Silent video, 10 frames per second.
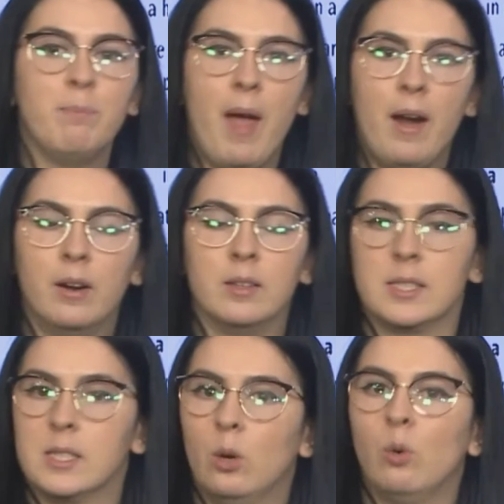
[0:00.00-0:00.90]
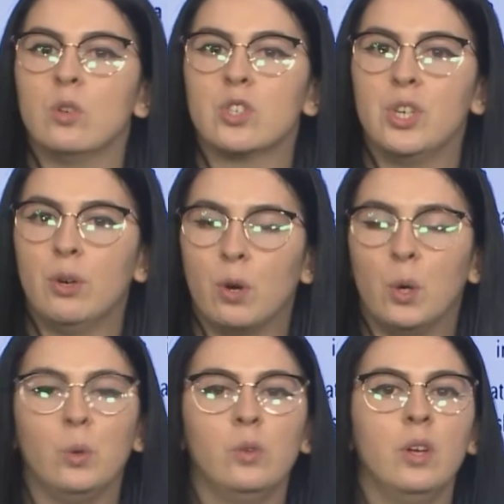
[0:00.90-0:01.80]
parents. So she
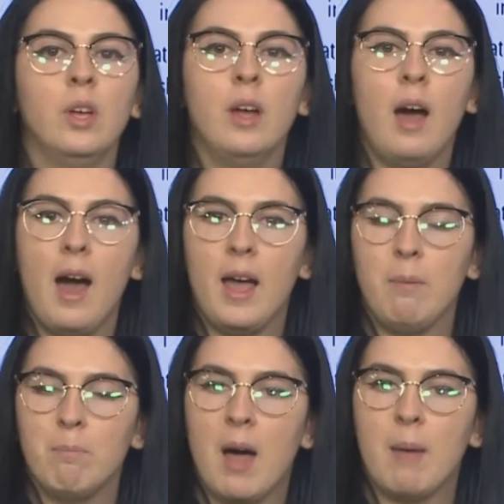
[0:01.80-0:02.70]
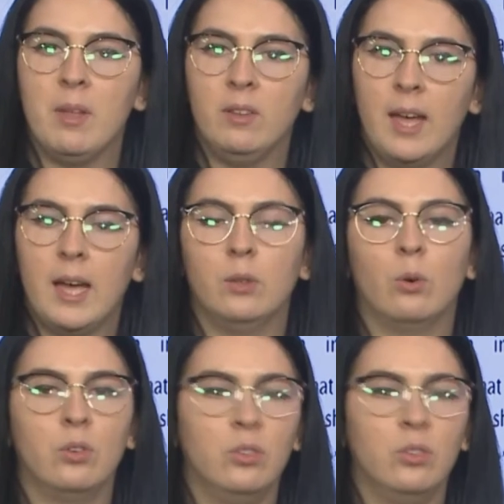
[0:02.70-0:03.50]
wrote, Hi, Mom and Dad, or